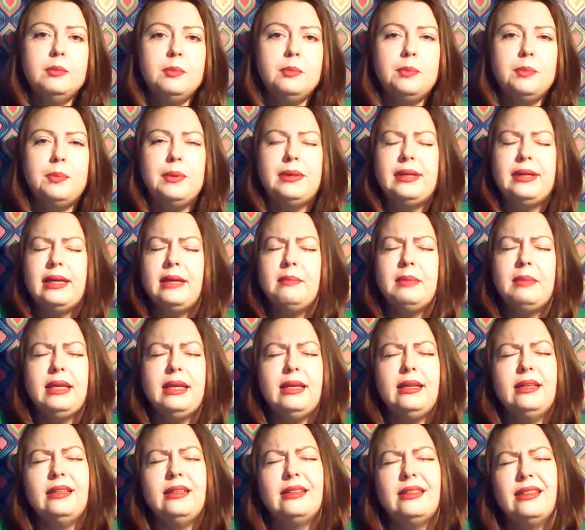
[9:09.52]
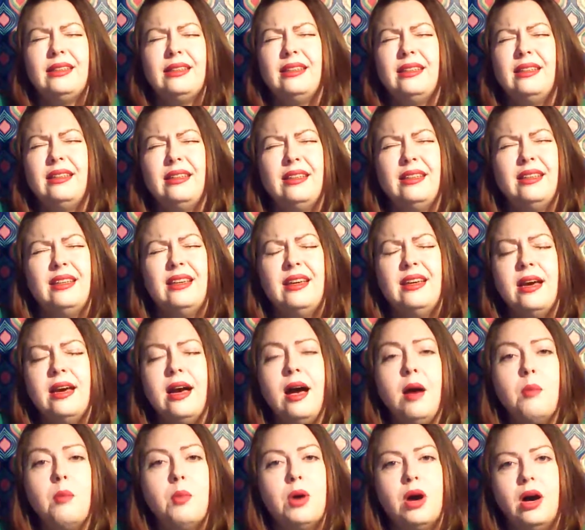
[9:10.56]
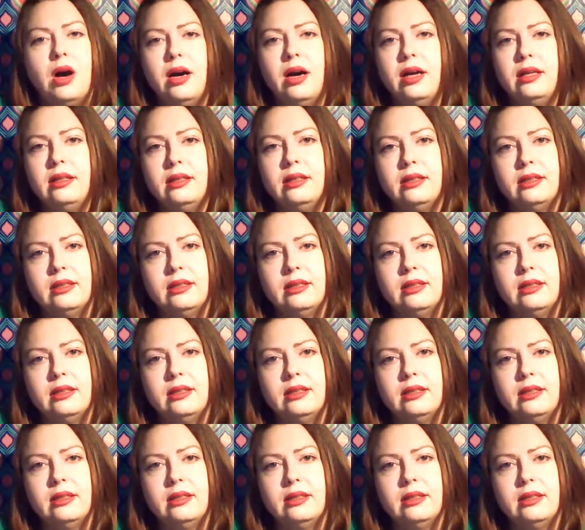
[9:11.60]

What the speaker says: But I mean, come on.